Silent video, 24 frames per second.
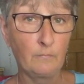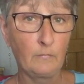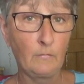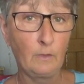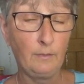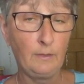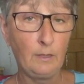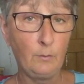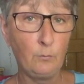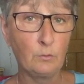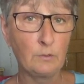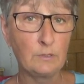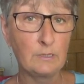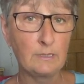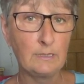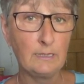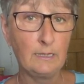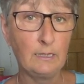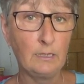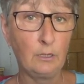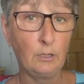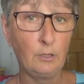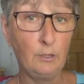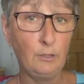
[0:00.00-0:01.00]
They wanted it
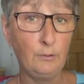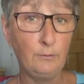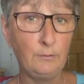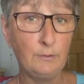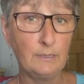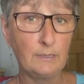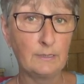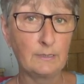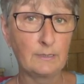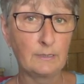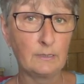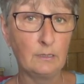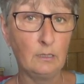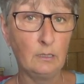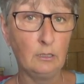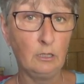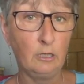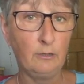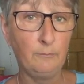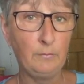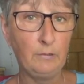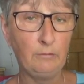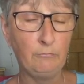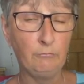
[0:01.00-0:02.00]
included, and
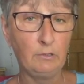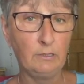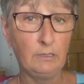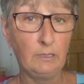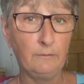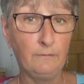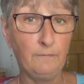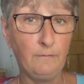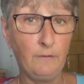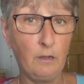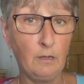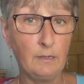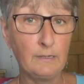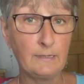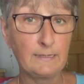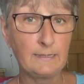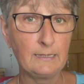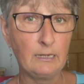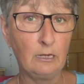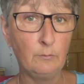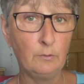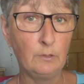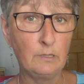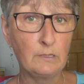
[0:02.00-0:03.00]
I've been running the fire
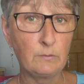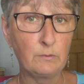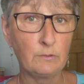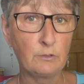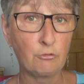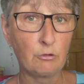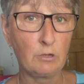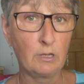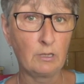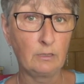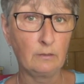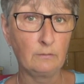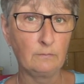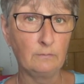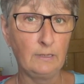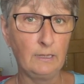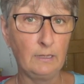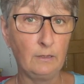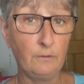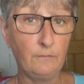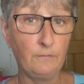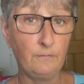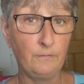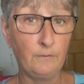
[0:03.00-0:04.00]
ceremonies with a dragon
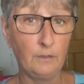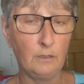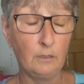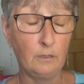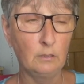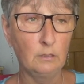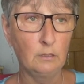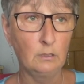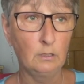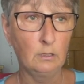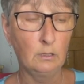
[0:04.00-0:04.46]
now for